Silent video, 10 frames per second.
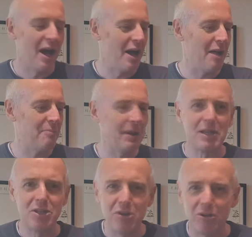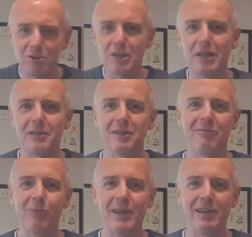But it's not just
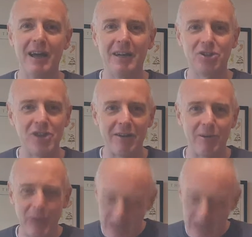London Week, Sherry Week.